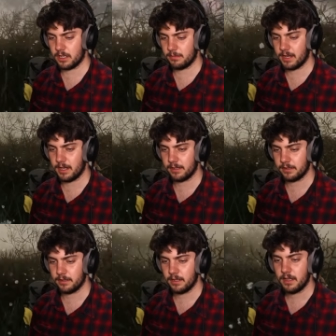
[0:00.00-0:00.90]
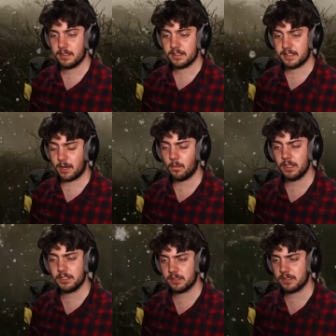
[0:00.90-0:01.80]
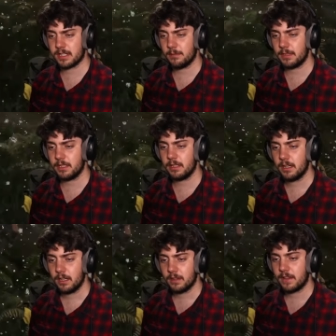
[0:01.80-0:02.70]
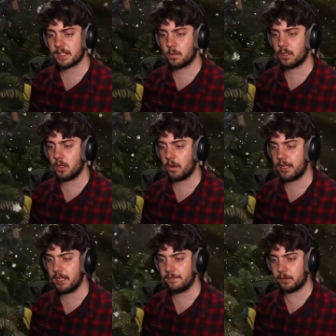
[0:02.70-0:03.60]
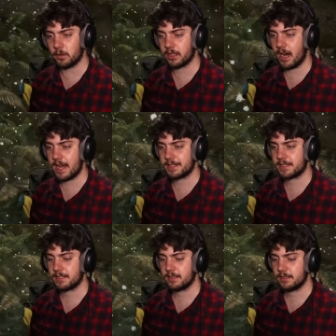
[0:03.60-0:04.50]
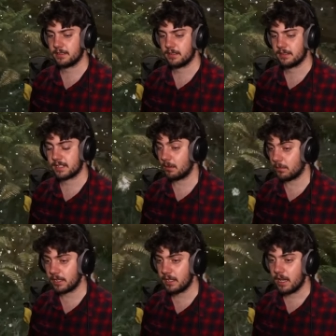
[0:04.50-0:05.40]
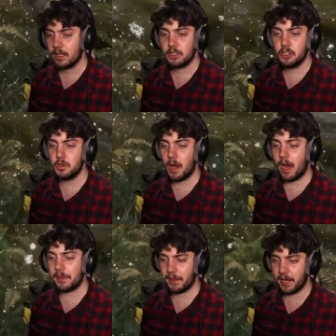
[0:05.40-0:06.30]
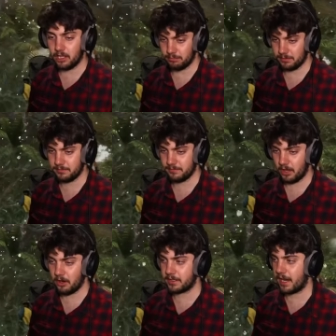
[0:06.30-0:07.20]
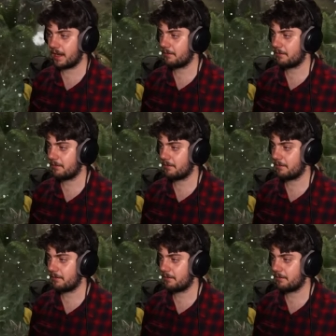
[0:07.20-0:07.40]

him out. Someone do something? That's what you're here for, guys. Somebody, you are the help, okay?